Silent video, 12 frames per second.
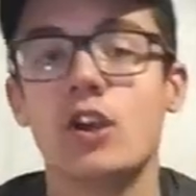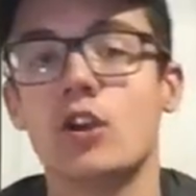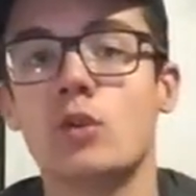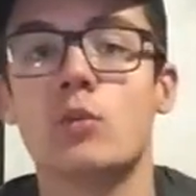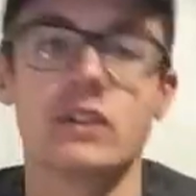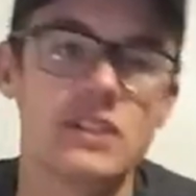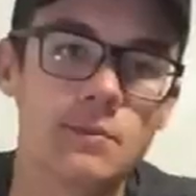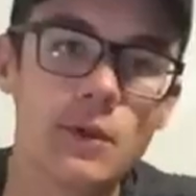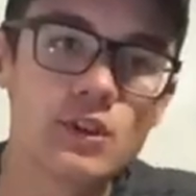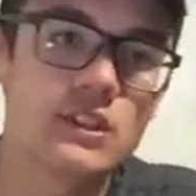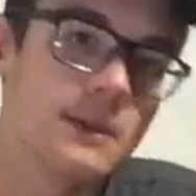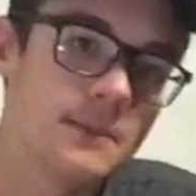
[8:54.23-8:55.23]
who was
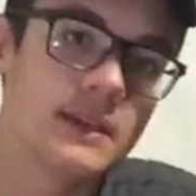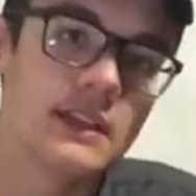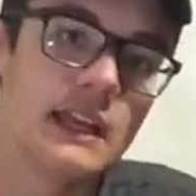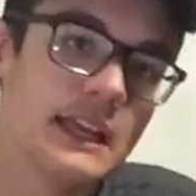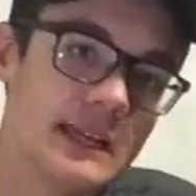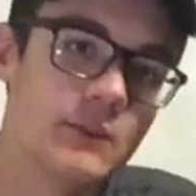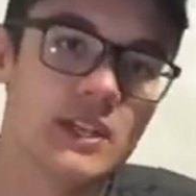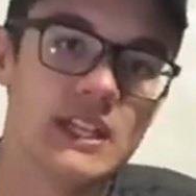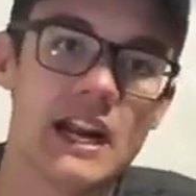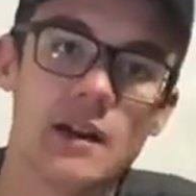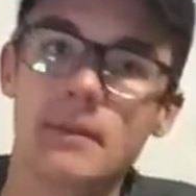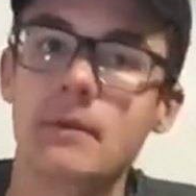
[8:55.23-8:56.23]
supposed to be in
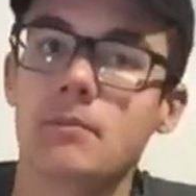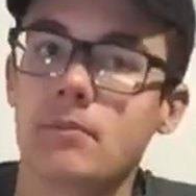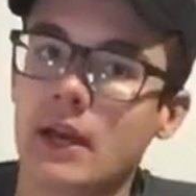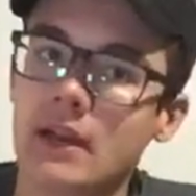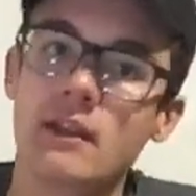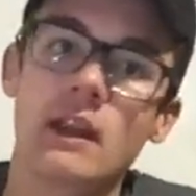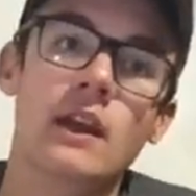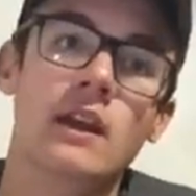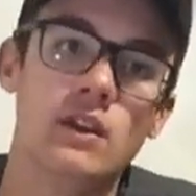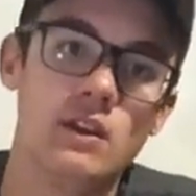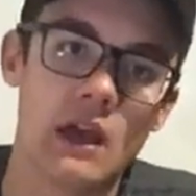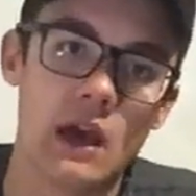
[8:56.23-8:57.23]
retirement, but
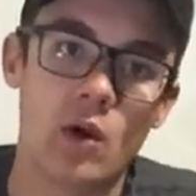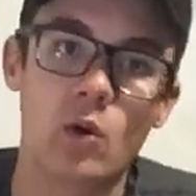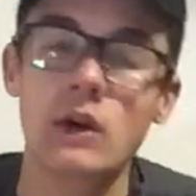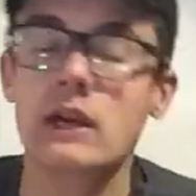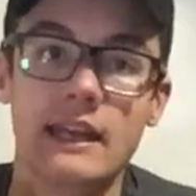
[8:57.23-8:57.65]
no.